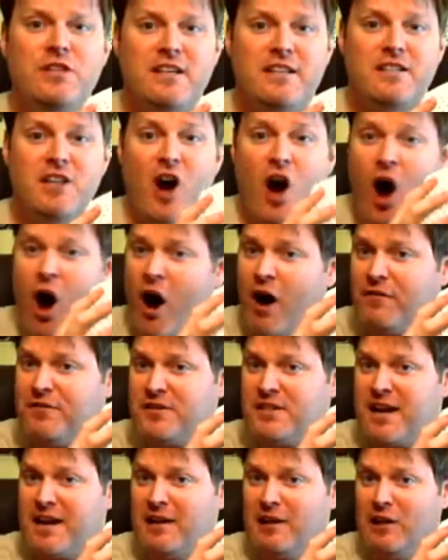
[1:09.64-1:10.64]
it to
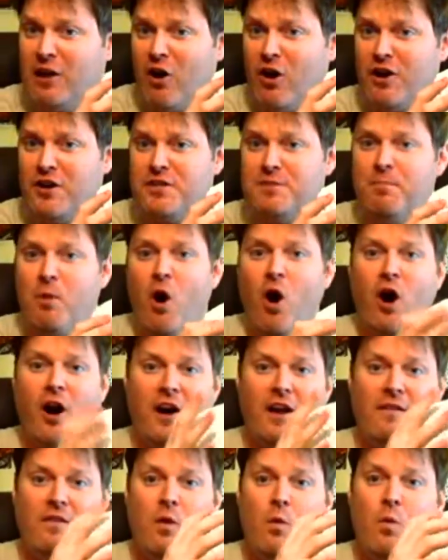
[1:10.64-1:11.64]
offset a large
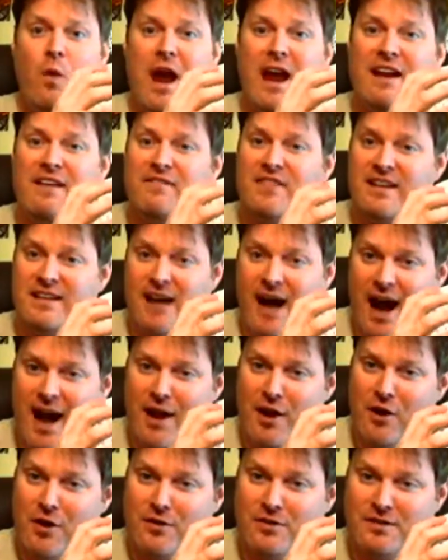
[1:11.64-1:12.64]
part of the weight of the
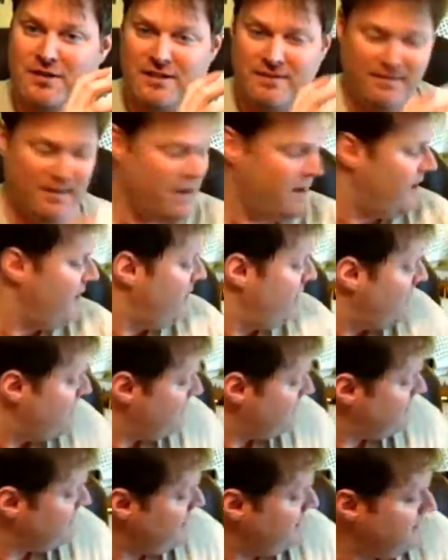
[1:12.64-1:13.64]
diodes.
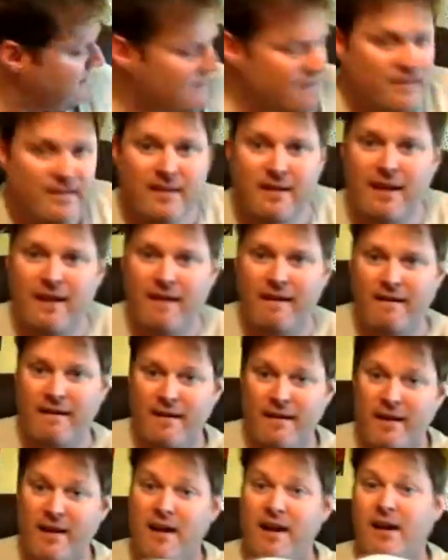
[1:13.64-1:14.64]
You see,
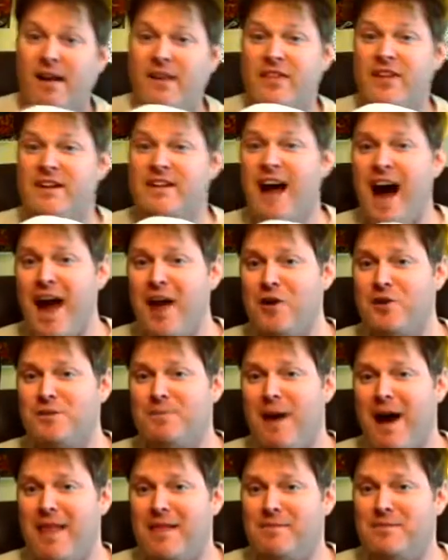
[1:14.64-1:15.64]
the diodes
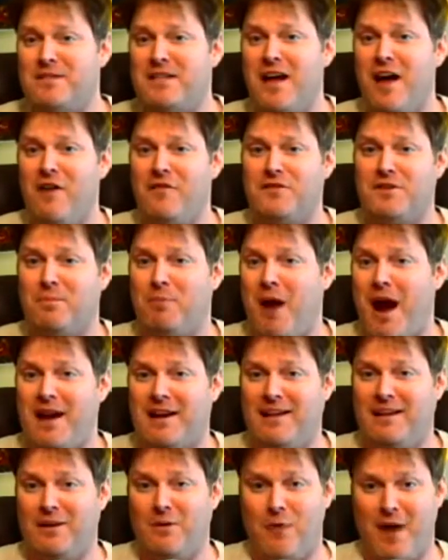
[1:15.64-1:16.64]
by themselves are
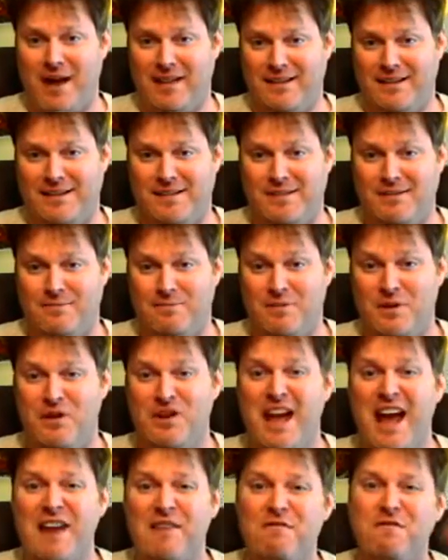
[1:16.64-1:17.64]
practically weightless, but you
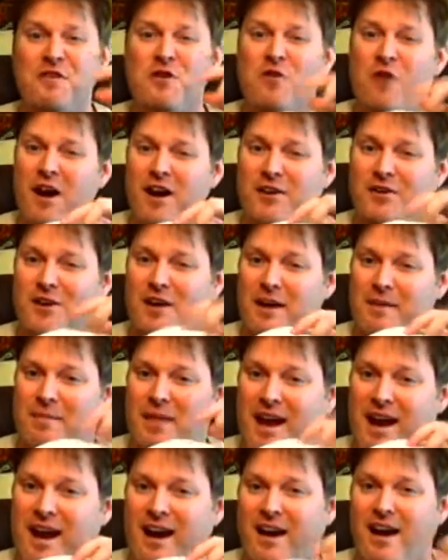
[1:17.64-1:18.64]
get a few hundred up
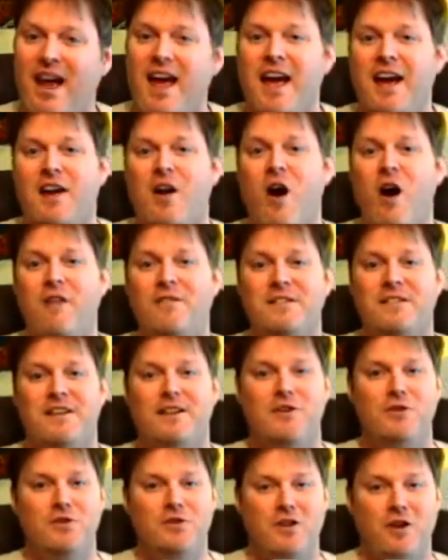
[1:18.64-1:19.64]
there and all of a
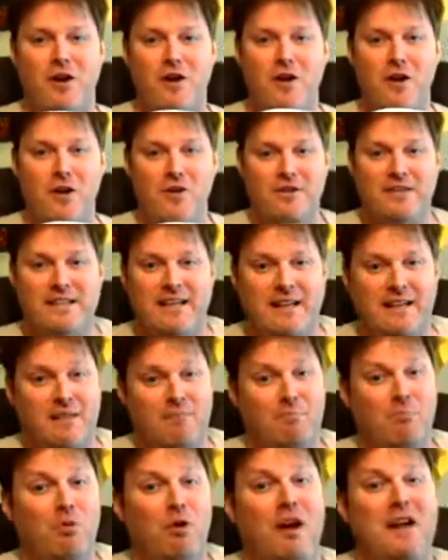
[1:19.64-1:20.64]
sudden you start noticing the
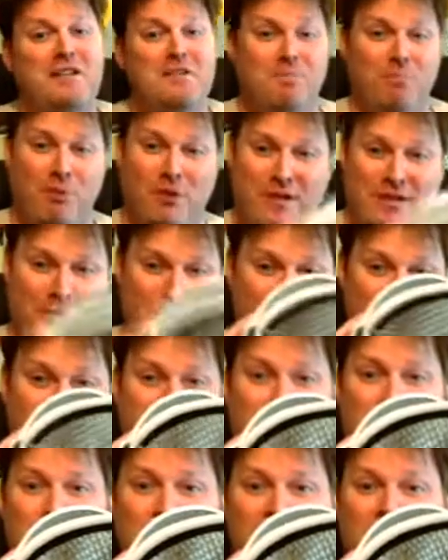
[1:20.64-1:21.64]
brush bristles
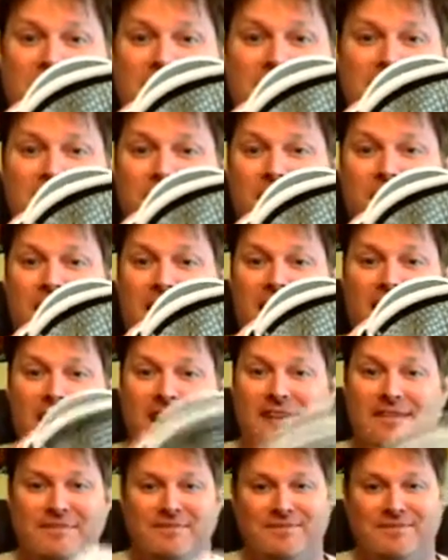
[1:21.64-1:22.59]
pushing into your head.